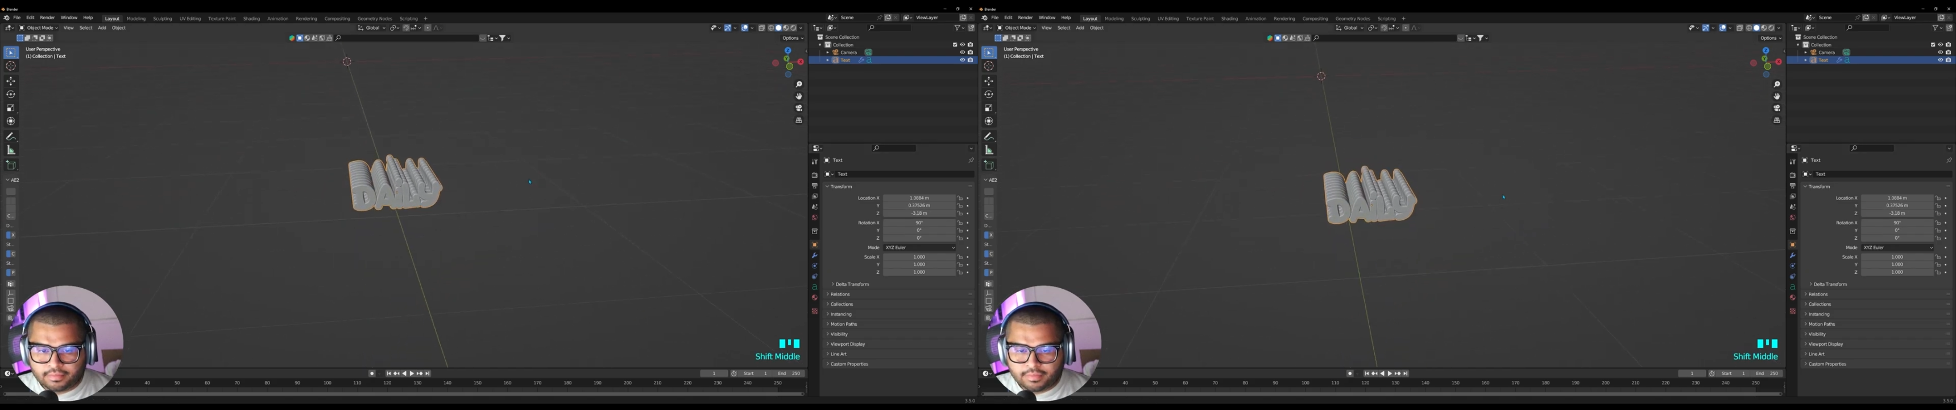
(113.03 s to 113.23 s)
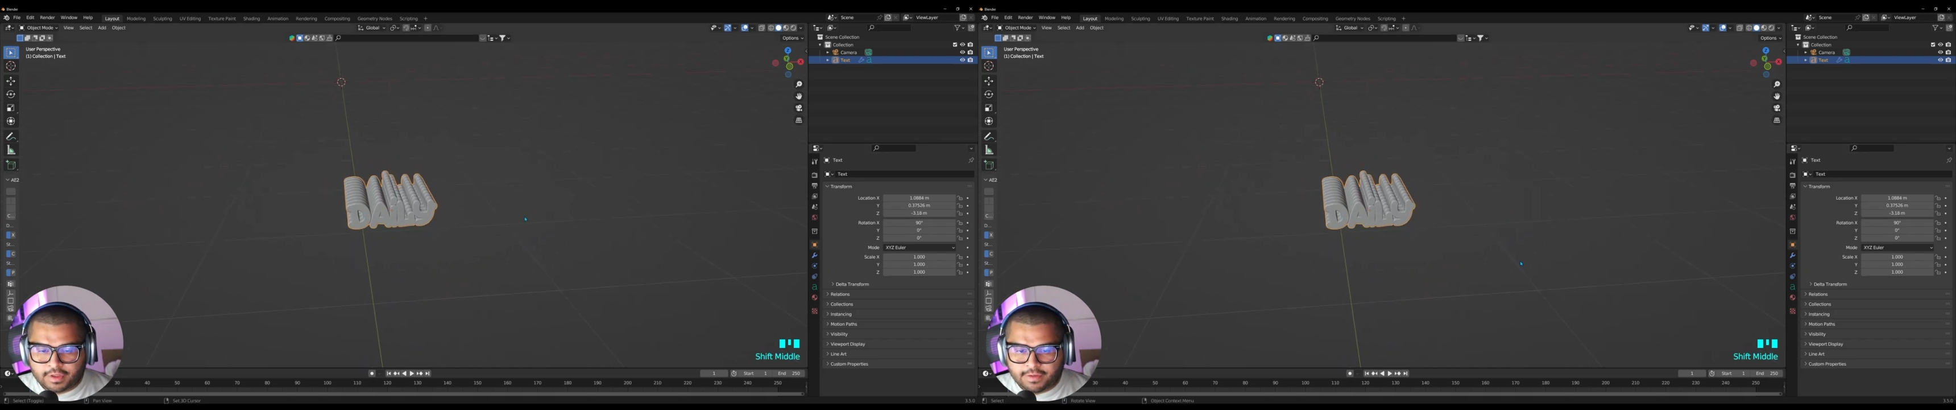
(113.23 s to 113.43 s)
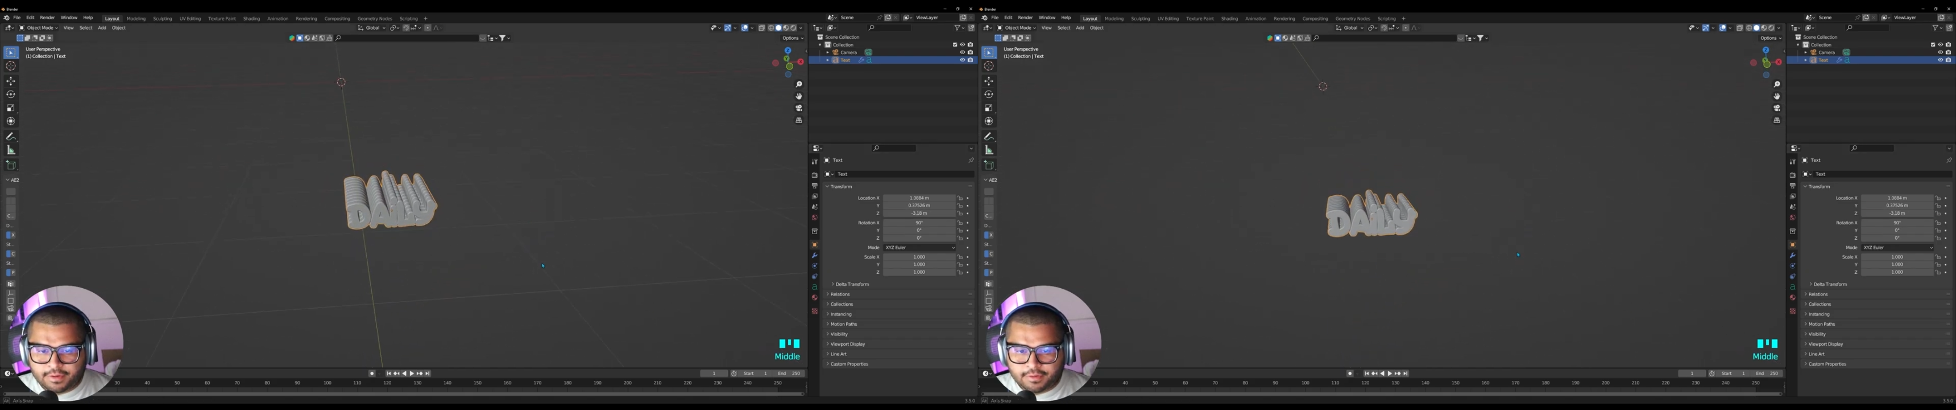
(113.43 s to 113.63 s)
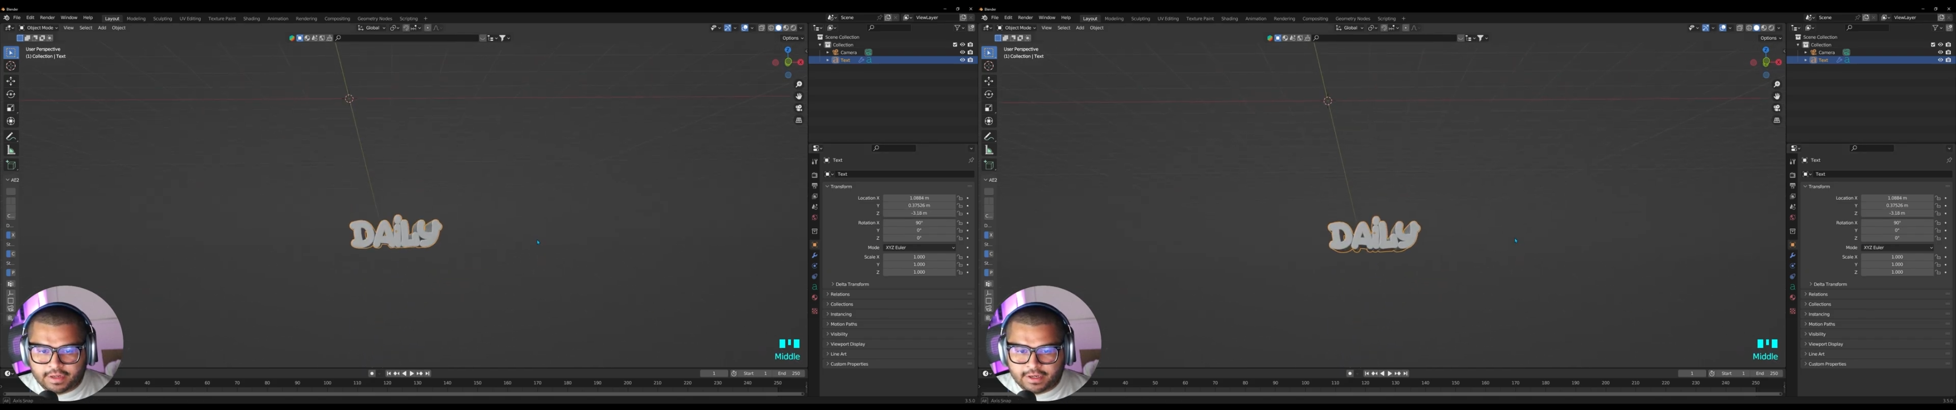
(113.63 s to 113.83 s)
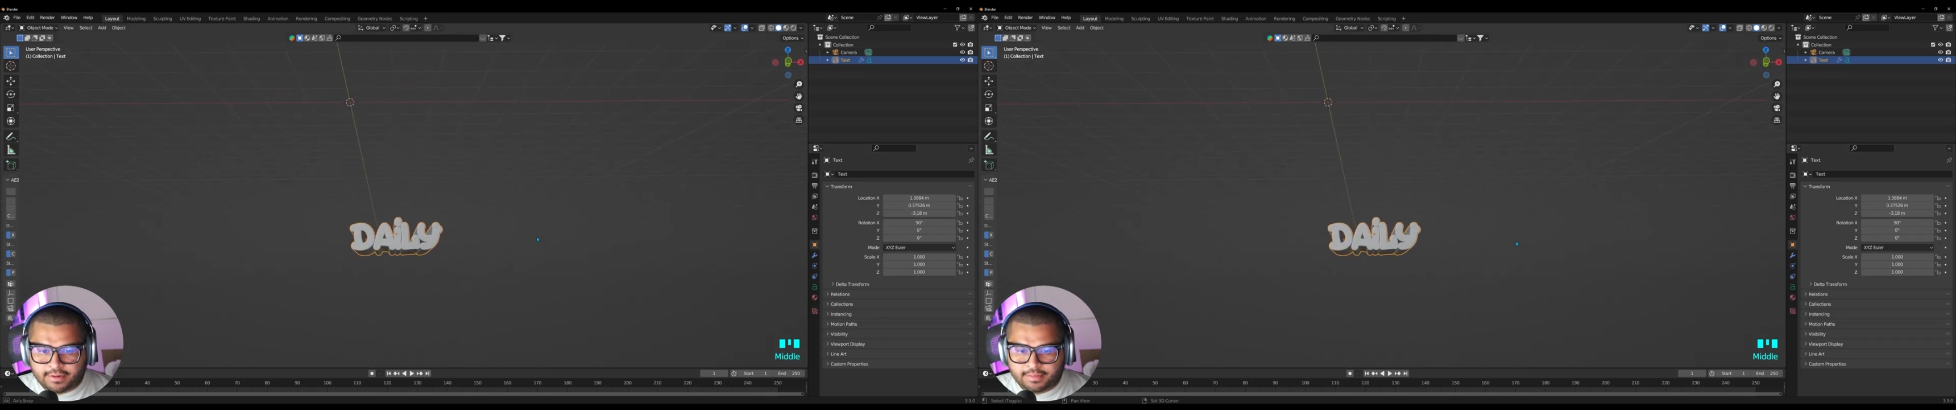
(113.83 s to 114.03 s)
Then if you go
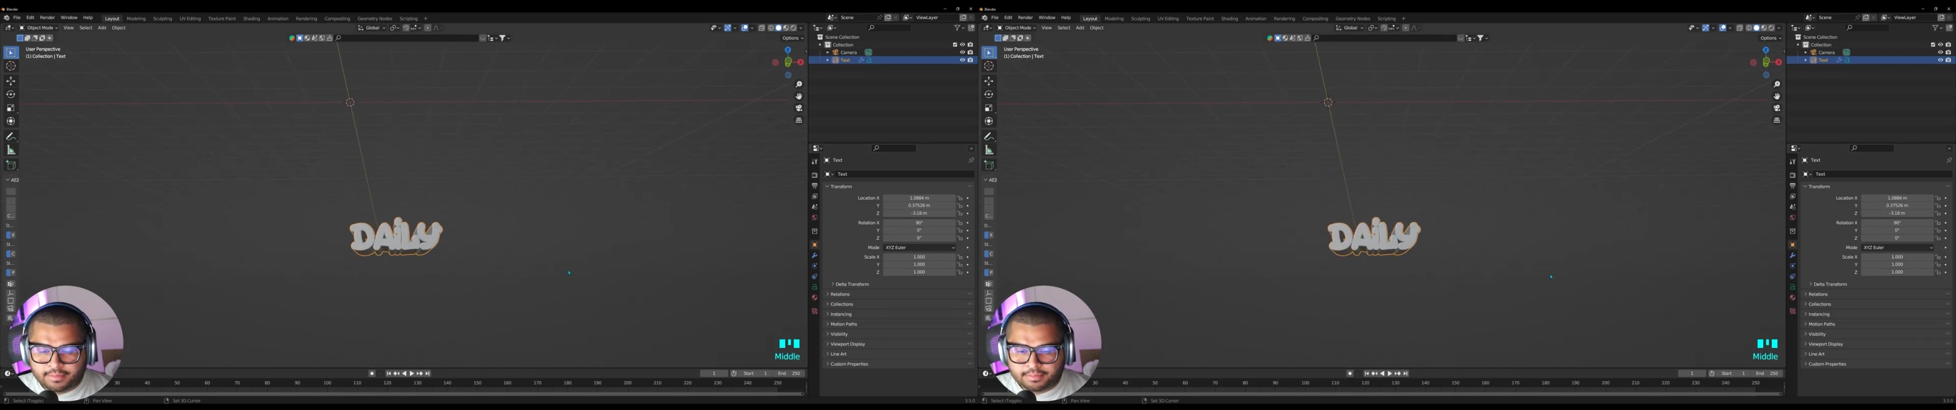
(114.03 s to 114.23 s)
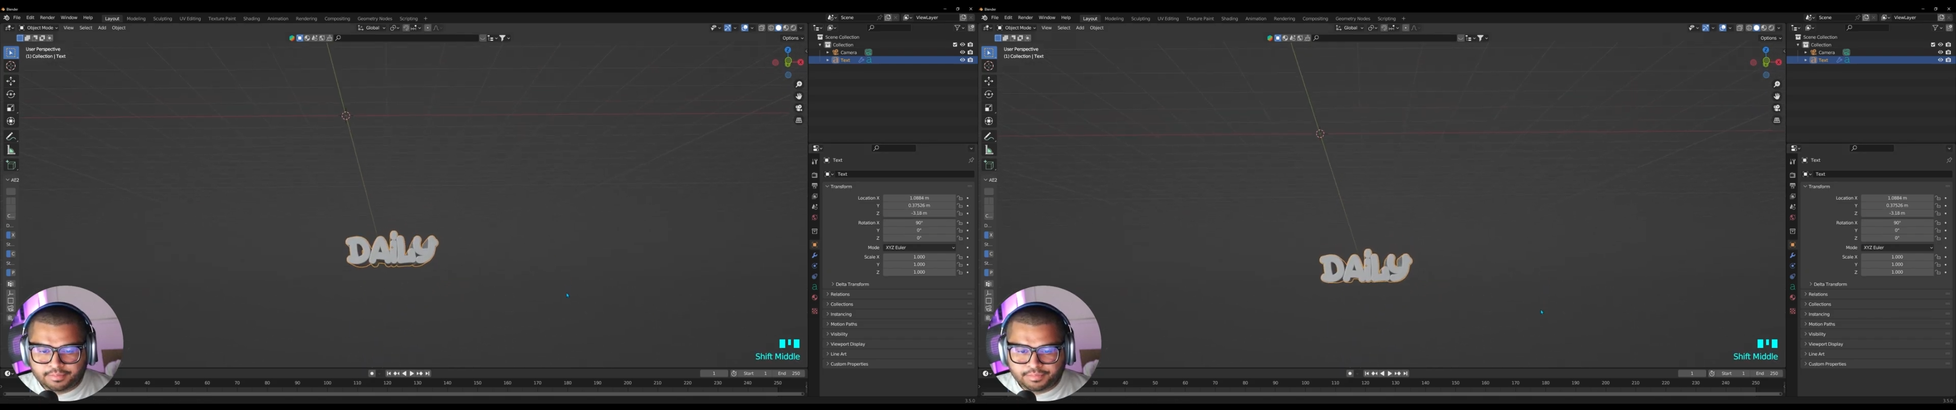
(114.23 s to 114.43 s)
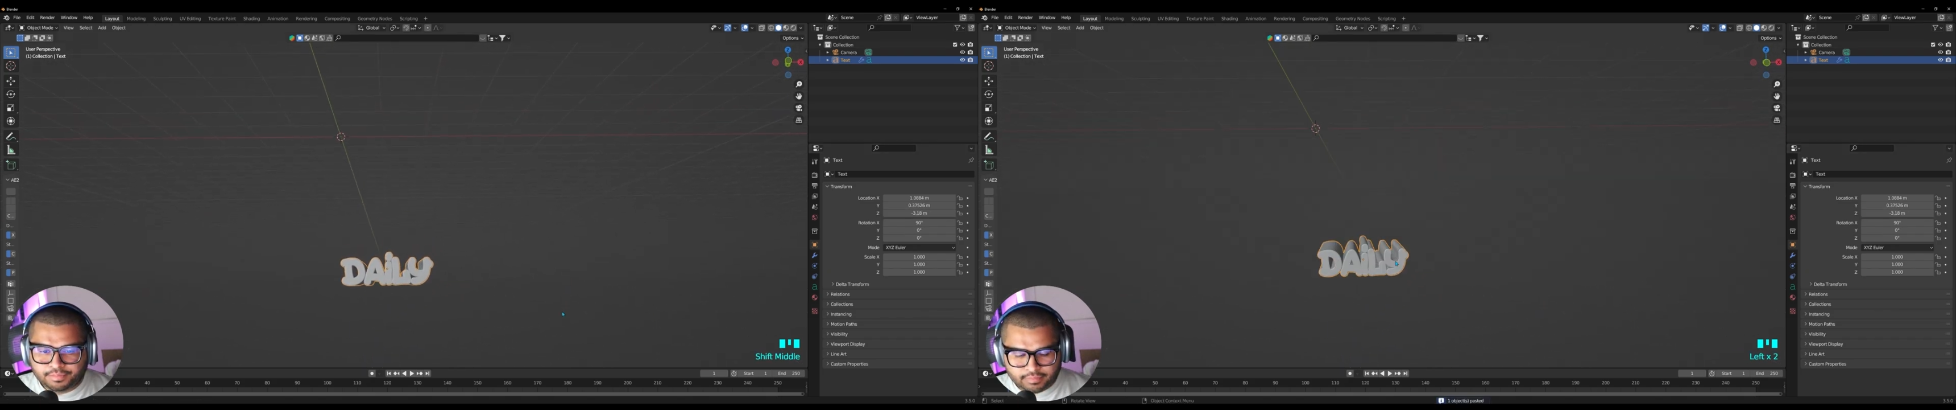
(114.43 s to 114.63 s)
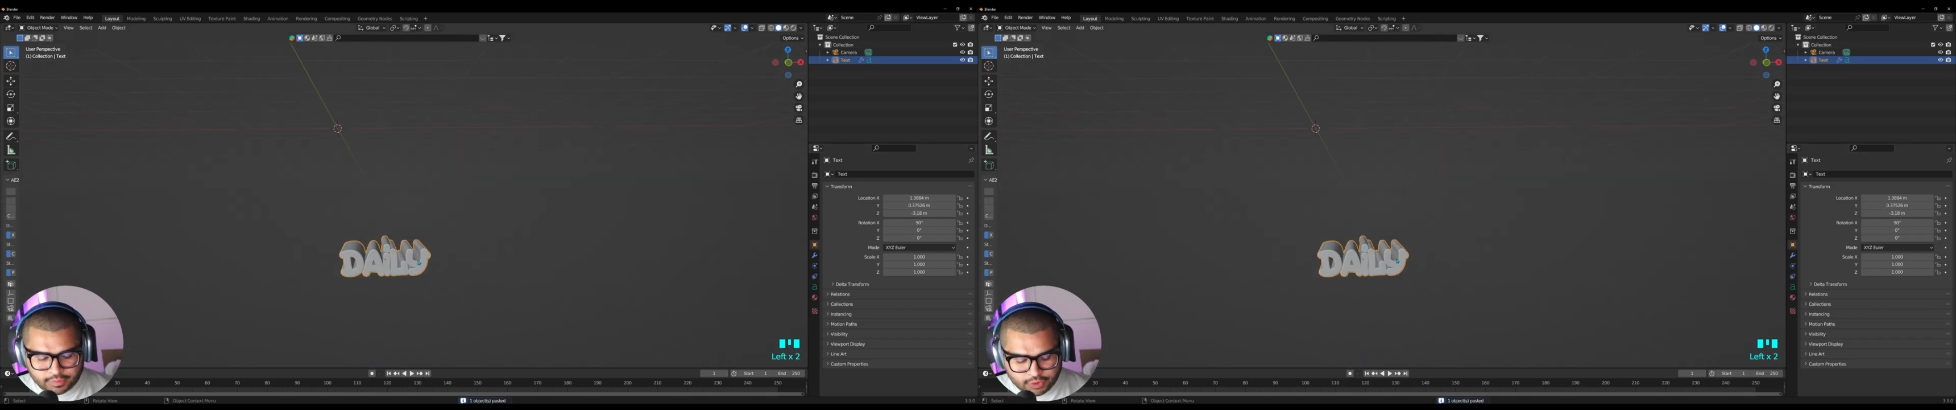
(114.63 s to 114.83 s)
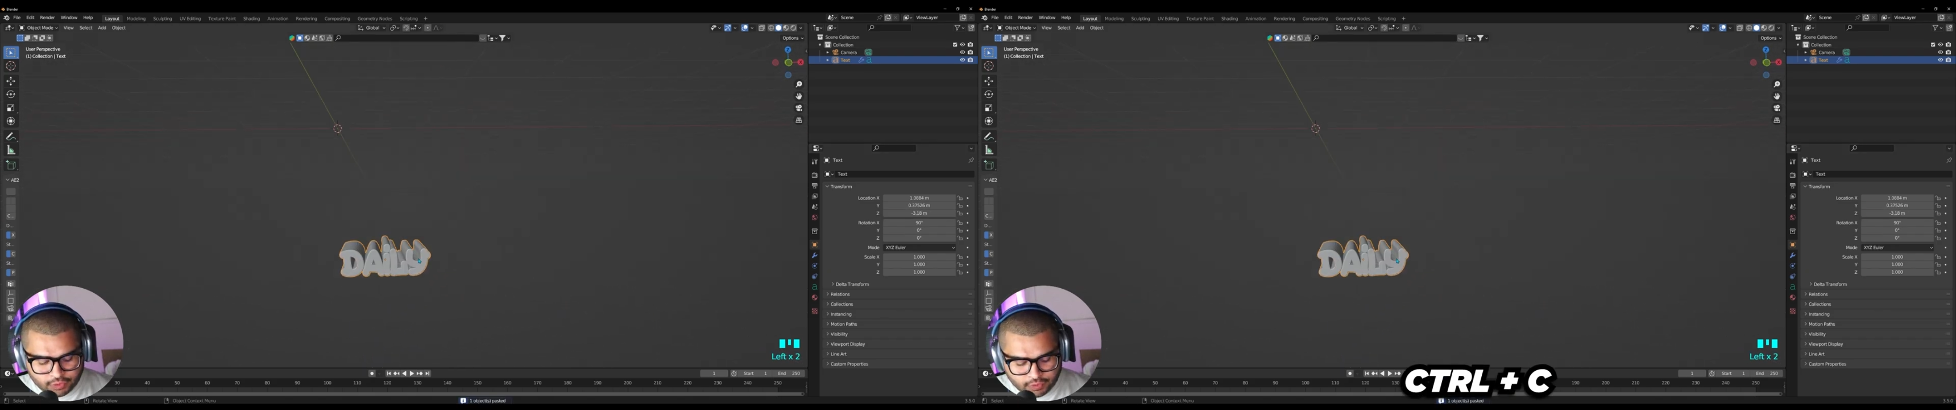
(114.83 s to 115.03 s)
down,
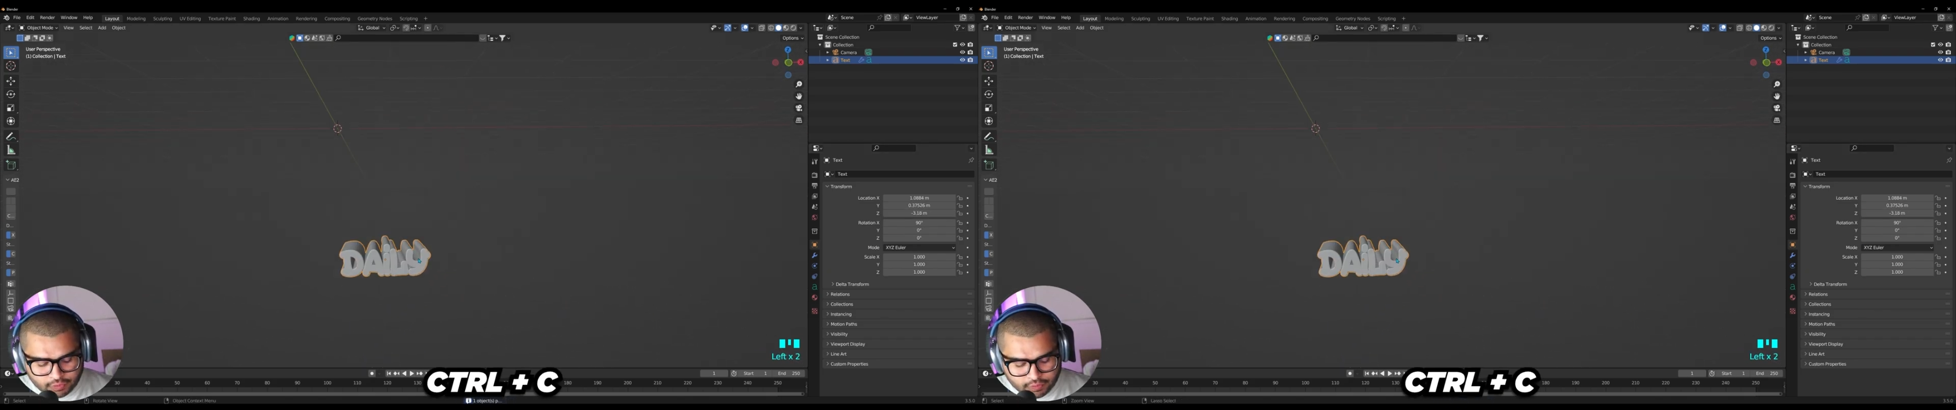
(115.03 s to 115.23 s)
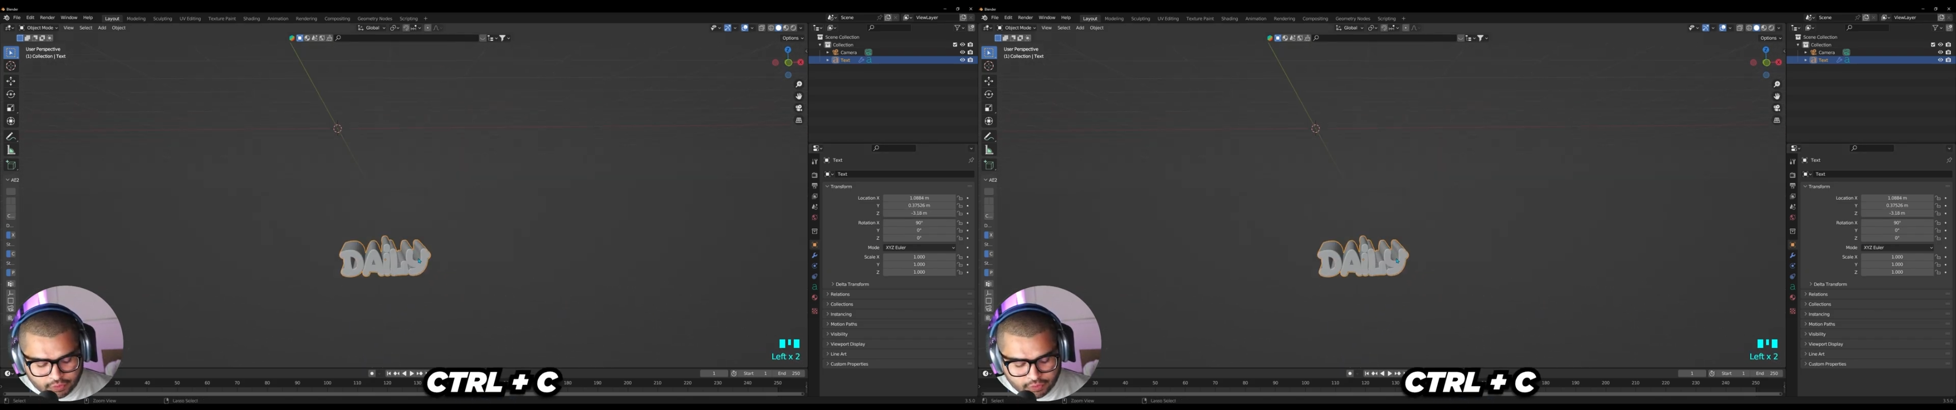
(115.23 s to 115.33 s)
do